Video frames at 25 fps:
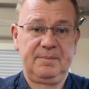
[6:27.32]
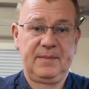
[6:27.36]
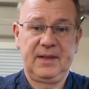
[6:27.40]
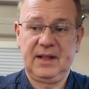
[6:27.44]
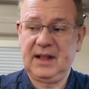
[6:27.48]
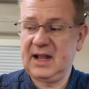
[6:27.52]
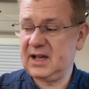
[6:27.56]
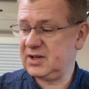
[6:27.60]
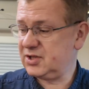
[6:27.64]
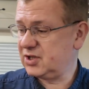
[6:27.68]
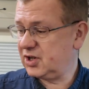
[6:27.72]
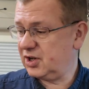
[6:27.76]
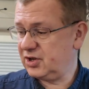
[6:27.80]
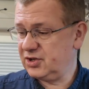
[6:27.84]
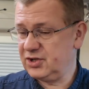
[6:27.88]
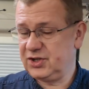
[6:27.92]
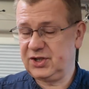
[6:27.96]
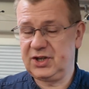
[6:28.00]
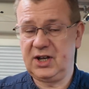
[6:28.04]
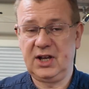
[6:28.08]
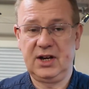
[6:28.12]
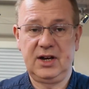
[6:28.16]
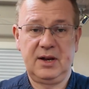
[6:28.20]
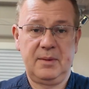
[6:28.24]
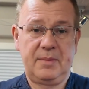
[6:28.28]
less
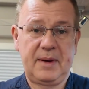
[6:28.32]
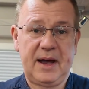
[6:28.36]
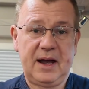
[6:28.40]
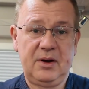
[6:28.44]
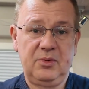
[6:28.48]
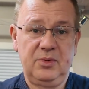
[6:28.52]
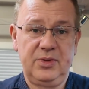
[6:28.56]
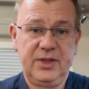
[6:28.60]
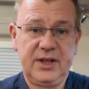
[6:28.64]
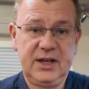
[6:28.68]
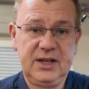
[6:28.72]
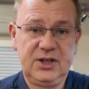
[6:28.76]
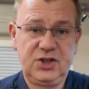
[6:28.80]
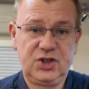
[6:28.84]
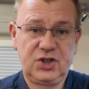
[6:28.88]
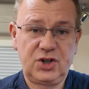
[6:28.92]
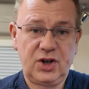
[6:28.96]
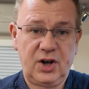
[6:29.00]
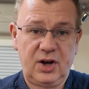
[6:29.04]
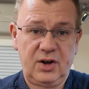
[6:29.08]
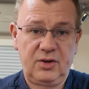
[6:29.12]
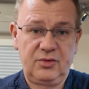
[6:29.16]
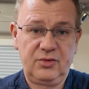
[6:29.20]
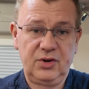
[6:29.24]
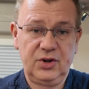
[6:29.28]
concerned about the
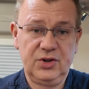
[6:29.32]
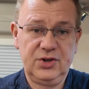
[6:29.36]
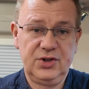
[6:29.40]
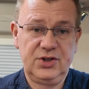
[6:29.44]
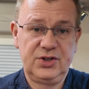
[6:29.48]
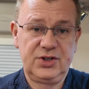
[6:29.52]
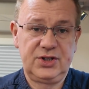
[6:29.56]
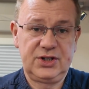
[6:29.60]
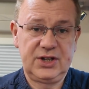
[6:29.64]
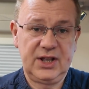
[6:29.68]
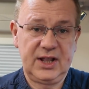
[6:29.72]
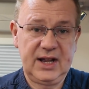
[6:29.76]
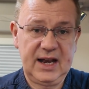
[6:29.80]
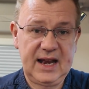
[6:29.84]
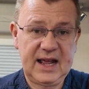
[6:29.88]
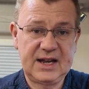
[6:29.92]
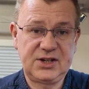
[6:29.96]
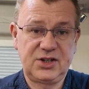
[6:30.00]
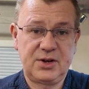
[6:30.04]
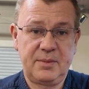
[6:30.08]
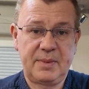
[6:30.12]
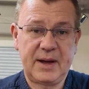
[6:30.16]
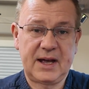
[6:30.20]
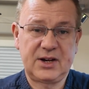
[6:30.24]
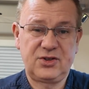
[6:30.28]
short runs to the
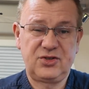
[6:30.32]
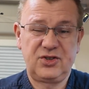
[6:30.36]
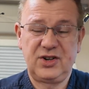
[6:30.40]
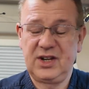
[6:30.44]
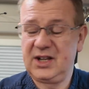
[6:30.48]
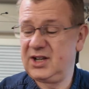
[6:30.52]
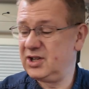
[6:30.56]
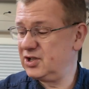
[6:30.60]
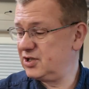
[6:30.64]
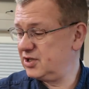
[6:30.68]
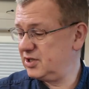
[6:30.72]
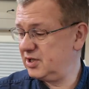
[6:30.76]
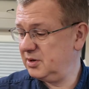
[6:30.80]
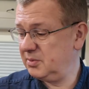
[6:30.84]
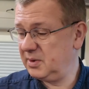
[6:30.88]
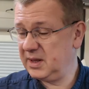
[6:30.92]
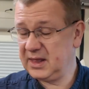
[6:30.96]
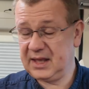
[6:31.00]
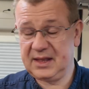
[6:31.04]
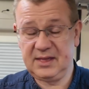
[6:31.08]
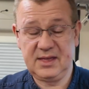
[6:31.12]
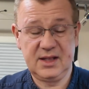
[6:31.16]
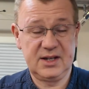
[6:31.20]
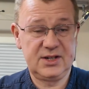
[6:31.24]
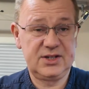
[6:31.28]
leisure battery because they're
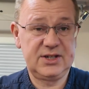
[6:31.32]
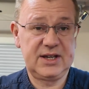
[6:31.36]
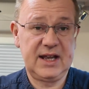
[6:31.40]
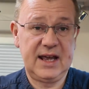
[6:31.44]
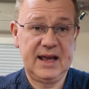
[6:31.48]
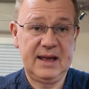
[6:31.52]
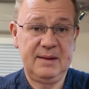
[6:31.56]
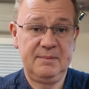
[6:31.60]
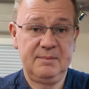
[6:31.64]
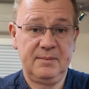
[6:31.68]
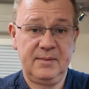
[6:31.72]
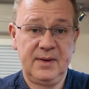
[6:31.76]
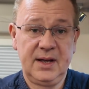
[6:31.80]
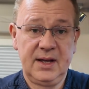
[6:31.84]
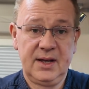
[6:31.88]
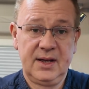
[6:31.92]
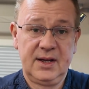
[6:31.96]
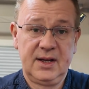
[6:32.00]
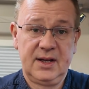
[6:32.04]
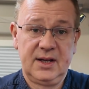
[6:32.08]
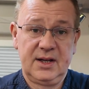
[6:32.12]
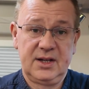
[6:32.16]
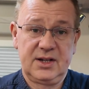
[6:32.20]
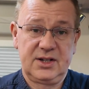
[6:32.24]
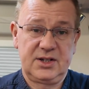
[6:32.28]
within the same
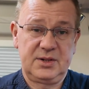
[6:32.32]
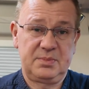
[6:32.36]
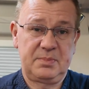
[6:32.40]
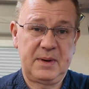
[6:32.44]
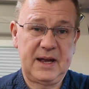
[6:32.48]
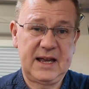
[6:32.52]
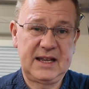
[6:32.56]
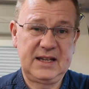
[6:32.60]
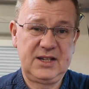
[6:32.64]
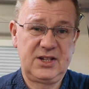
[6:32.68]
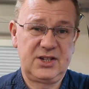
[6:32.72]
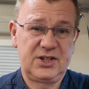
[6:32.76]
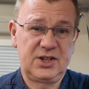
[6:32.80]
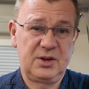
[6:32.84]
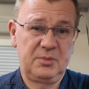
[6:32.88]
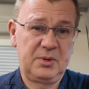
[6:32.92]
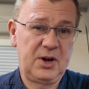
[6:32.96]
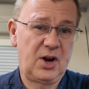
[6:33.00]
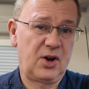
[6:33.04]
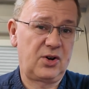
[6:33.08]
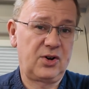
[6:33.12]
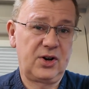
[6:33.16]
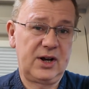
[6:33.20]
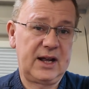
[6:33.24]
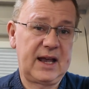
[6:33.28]
space, so we're
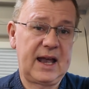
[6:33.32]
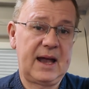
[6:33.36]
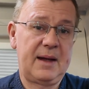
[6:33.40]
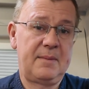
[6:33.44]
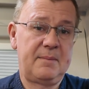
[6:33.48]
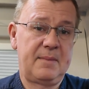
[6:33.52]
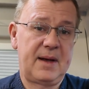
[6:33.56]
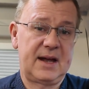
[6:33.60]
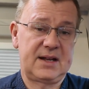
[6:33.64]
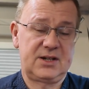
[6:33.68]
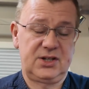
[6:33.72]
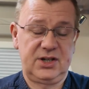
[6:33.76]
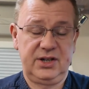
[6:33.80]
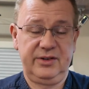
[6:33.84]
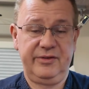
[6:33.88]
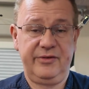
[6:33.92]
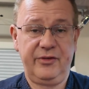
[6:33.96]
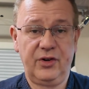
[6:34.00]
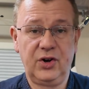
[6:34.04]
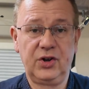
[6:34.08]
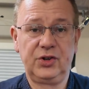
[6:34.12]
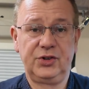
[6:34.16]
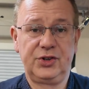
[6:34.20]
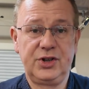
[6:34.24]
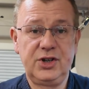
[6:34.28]
not going to get a massive
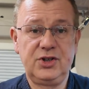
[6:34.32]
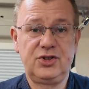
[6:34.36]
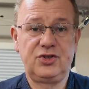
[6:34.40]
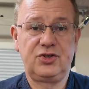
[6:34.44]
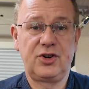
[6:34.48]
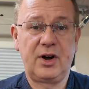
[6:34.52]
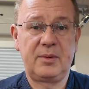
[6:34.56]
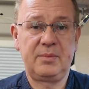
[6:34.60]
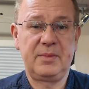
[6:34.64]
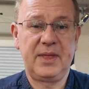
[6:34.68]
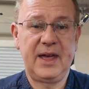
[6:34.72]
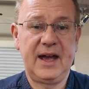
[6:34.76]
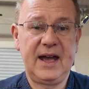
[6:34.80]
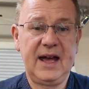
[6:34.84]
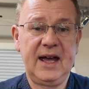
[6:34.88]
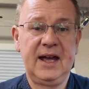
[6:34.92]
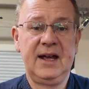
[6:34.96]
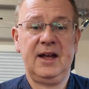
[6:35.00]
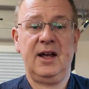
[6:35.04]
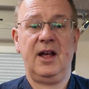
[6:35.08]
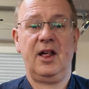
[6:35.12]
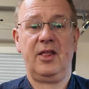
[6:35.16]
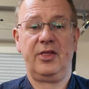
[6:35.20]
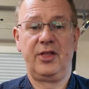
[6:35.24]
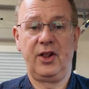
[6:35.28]
voltage drop there.
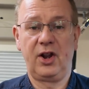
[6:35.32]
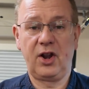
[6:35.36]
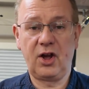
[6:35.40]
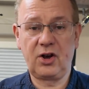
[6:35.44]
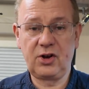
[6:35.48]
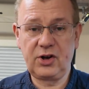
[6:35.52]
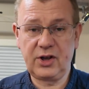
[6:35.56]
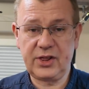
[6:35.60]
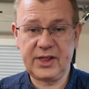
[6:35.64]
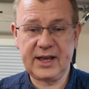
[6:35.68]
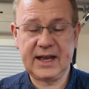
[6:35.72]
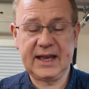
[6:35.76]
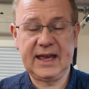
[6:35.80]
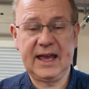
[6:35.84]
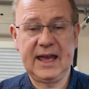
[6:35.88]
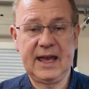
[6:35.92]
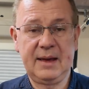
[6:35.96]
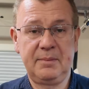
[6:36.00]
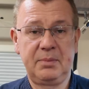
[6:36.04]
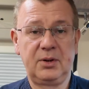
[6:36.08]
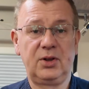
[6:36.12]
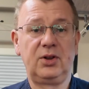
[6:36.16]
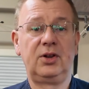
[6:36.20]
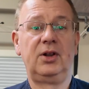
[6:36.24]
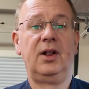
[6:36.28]
The longer the
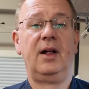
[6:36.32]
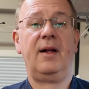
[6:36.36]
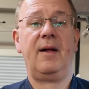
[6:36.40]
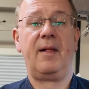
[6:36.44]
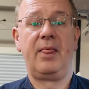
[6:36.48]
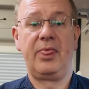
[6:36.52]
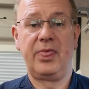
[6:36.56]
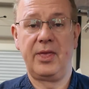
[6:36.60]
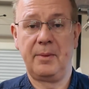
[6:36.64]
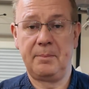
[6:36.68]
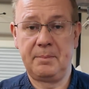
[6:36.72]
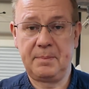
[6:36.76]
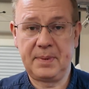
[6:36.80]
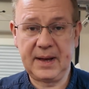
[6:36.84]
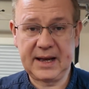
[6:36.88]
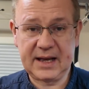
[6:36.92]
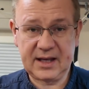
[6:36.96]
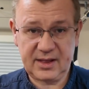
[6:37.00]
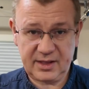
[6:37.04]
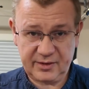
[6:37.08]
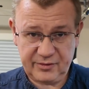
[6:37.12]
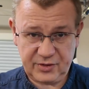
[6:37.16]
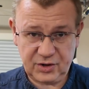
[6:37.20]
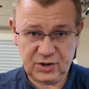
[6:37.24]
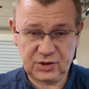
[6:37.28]
cable, the bigger
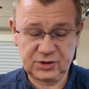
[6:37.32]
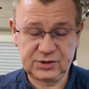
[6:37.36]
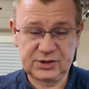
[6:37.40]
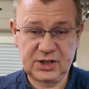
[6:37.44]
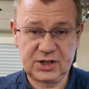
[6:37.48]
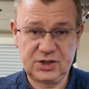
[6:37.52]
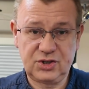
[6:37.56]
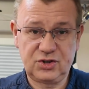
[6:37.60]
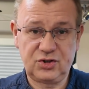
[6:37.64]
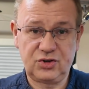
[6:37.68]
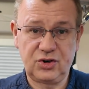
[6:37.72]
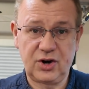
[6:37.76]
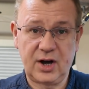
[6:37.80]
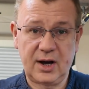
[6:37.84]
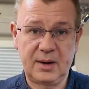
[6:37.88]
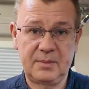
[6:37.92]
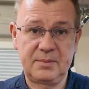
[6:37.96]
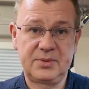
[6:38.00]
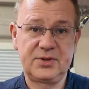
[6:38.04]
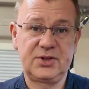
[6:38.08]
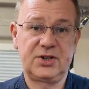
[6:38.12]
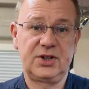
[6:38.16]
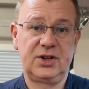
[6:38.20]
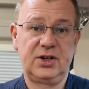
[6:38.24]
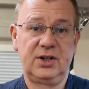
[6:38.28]
the voltage
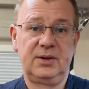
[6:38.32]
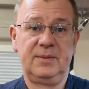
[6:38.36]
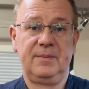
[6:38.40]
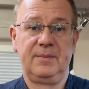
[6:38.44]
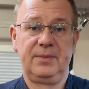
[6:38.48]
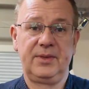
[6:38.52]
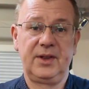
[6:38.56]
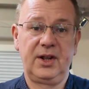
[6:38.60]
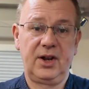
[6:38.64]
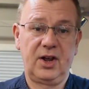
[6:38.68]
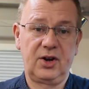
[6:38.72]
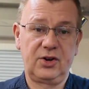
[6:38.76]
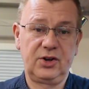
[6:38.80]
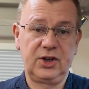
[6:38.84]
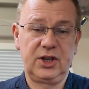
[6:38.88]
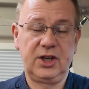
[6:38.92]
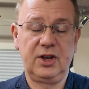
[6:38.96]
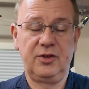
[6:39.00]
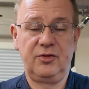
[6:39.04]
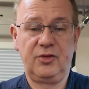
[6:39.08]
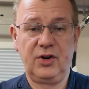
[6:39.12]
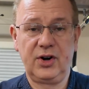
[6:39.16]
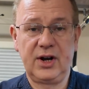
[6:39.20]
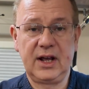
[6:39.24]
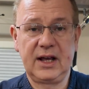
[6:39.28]
drop, so the longer
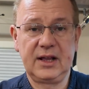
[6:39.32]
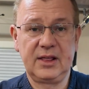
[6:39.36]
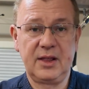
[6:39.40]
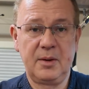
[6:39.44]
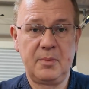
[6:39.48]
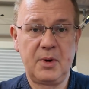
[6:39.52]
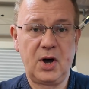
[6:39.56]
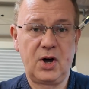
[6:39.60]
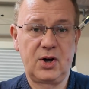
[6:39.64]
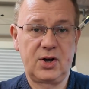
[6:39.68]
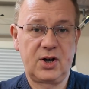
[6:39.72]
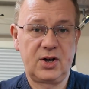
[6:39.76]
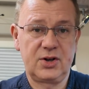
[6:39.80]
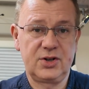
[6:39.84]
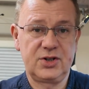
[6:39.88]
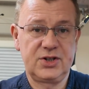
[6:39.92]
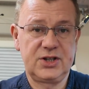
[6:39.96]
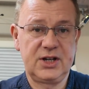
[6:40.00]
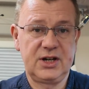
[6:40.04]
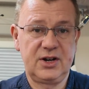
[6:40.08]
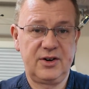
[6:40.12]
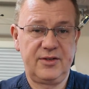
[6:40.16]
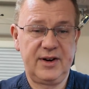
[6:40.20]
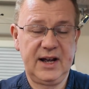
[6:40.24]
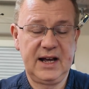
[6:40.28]
you're running, the more
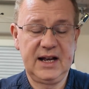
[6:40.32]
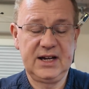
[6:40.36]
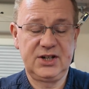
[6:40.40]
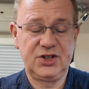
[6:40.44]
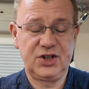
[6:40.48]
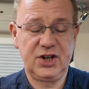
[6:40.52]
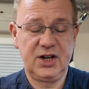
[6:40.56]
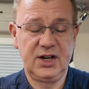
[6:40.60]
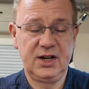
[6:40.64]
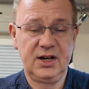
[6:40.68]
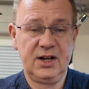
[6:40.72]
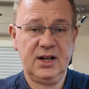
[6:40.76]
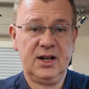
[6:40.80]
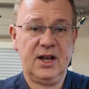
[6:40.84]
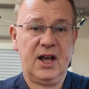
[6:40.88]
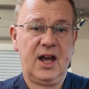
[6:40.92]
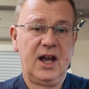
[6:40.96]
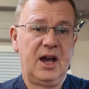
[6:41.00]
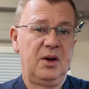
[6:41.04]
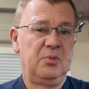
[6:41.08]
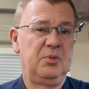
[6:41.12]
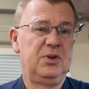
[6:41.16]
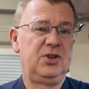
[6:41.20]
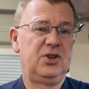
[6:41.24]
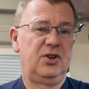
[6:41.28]
consideration.
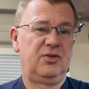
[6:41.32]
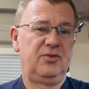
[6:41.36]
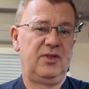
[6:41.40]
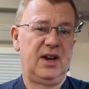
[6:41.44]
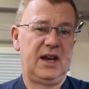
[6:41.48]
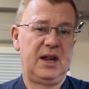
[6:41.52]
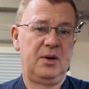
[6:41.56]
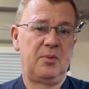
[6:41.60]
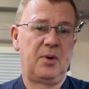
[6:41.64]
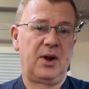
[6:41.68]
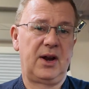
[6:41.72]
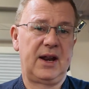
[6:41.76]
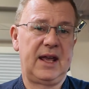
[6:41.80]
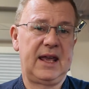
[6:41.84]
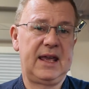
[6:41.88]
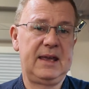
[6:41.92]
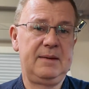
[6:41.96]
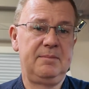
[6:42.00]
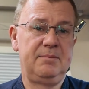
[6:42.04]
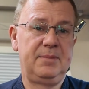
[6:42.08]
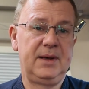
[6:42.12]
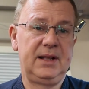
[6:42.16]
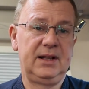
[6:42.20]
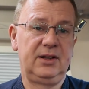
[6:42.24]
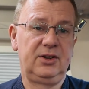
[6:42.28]
We don't really want
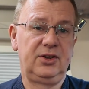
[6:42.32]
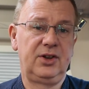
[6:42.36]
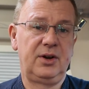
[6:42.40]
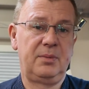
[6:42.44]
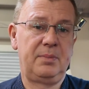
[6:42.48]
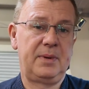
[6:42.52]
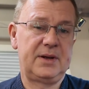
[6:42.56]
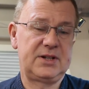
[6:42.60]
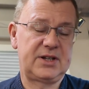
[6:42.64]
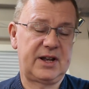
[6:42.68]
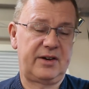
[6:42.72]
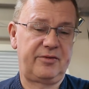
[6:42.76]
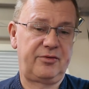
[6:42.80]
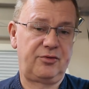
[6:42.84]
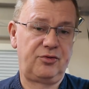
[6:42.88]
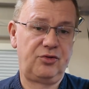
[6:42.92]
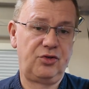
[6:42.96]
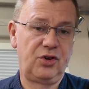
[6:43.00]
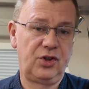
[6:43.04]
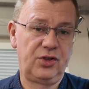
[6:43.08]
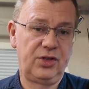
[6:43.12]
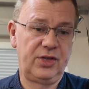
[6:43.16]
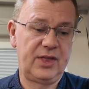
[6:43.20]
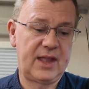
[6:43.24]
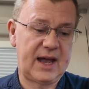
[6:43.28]
heat build up, as I've
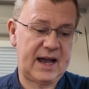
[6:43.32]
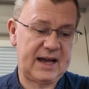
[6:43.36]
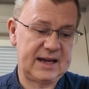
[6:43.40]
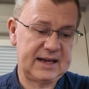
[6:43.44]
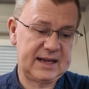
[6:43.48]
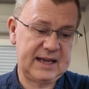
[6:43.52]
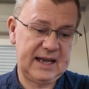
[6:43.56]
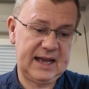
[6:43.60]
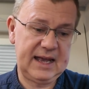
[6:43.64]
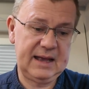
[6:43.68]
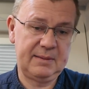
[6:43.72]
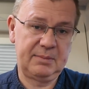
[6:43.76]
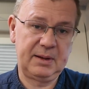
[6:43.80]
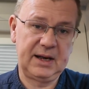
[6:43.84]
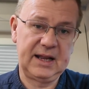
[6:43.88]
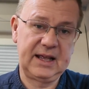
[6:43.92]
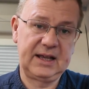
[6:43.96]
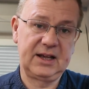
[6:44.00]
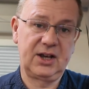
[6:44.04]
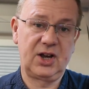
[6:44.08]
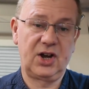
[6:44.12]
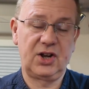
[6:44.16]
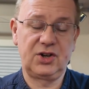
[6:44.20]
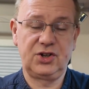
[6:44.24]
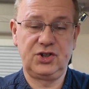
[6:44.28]
run that cable
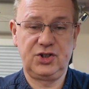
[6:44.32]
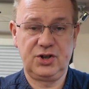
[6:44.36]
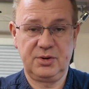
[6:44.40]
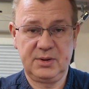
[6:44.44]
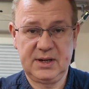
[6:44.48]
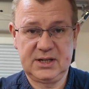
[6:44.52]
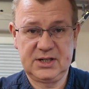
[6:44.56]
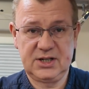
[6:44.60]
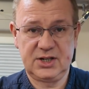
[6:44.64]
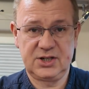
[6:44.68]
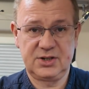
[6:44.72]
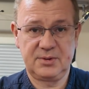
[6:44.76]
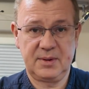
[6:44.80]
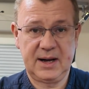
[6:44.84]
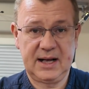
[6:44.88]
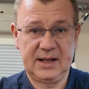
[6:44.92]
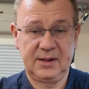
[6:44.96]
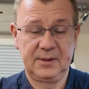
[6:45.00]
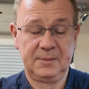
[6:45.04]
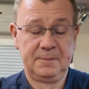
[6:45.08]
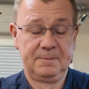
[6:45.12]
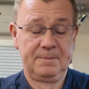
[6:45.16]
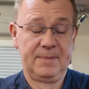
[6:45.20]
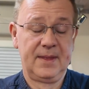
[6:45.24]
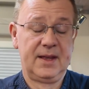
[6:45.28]
in conduit as
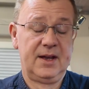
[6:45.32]
well.